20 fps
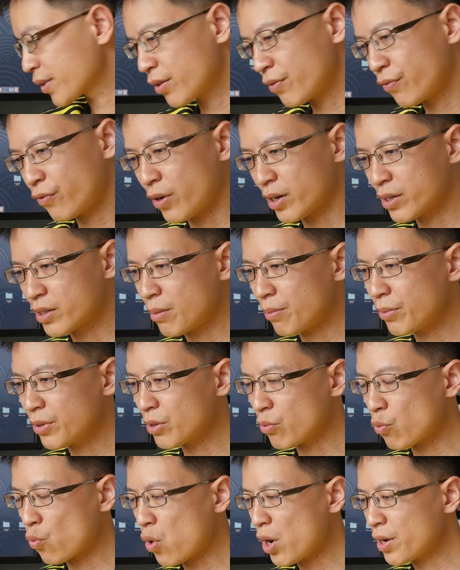For example,
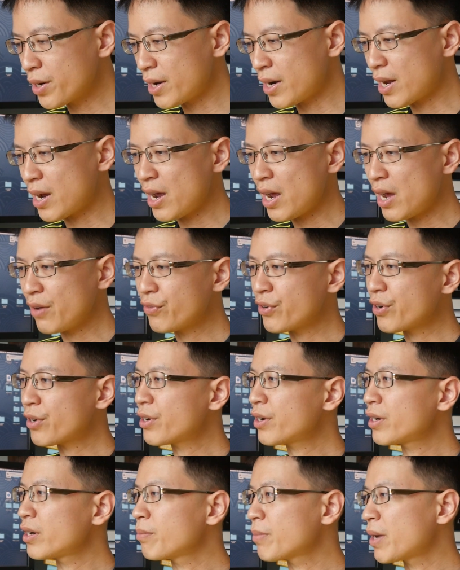the one that I have
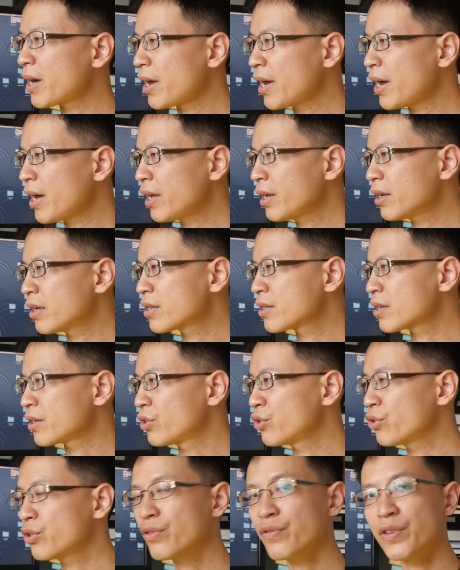here in my hand is a
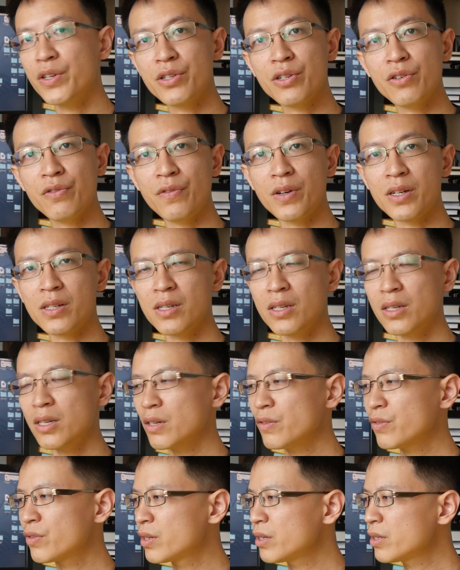universal
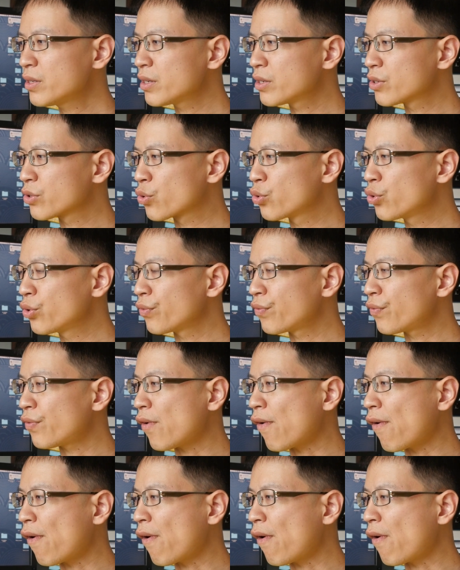fixative. This is good
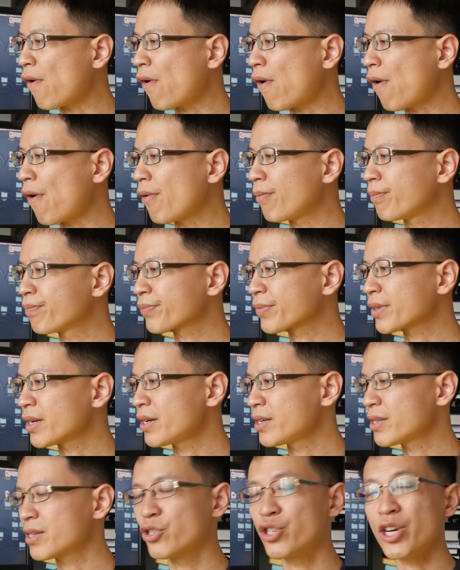for,
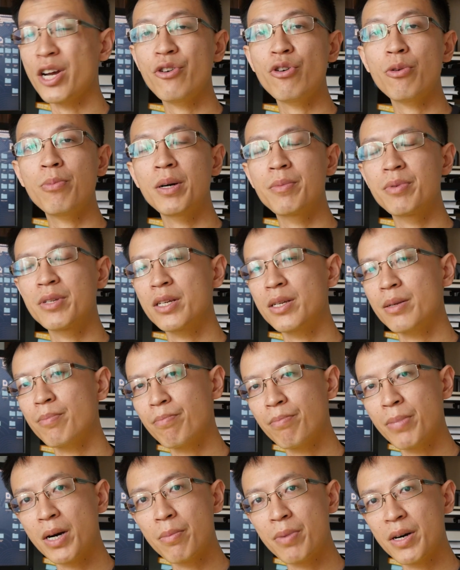it's a general
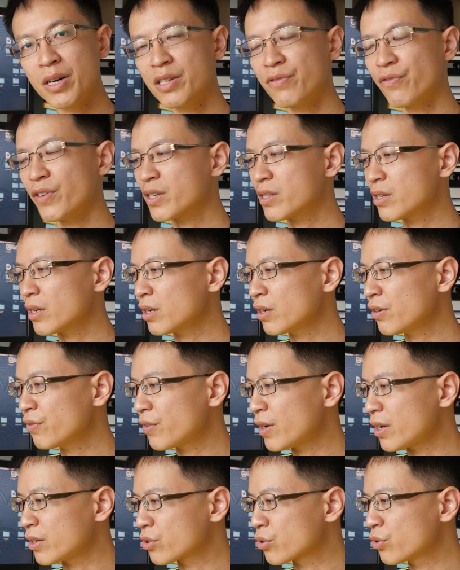purpose fixative
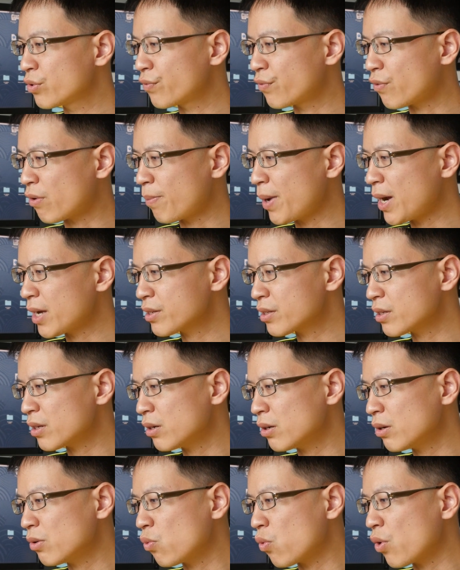that's good for
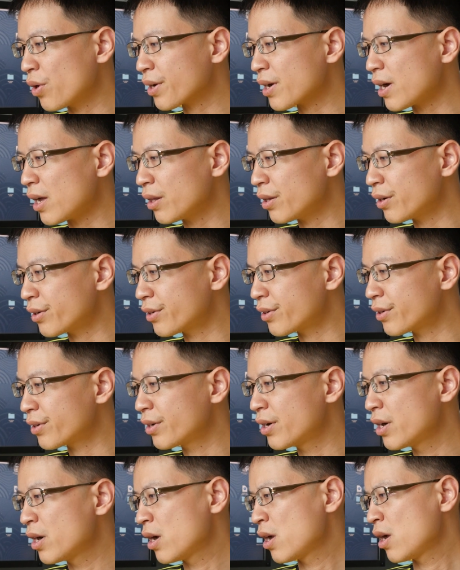pastel,
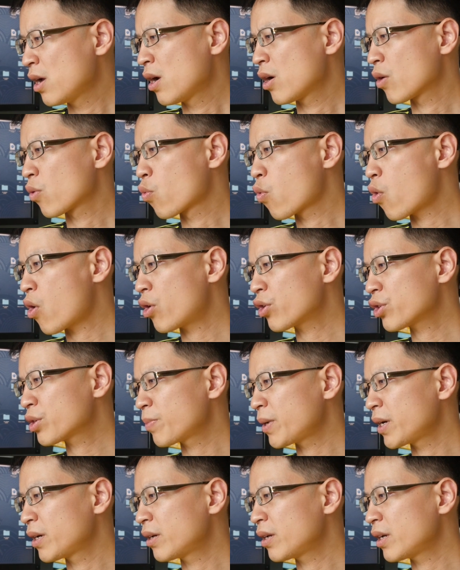watercolor, gouache,
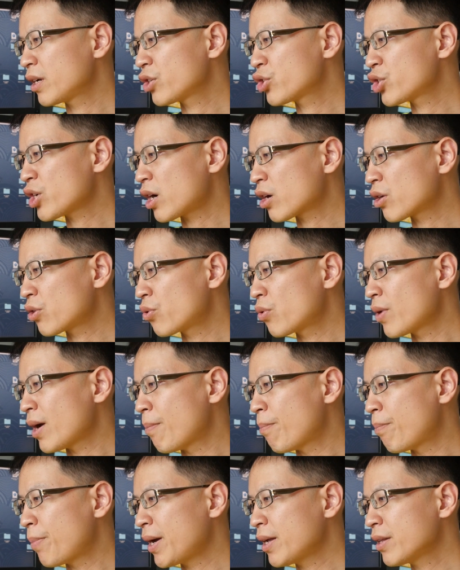painting, charcoal,
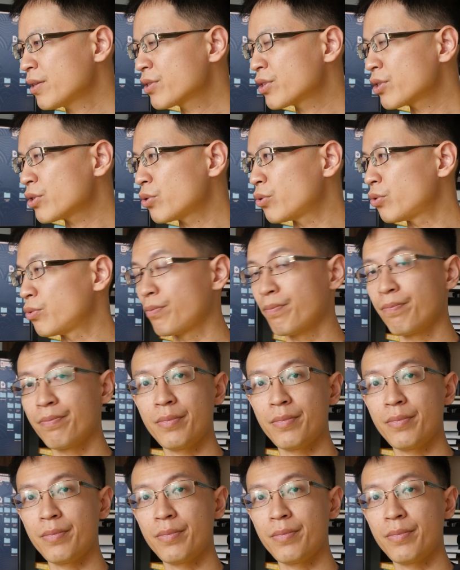and pencil.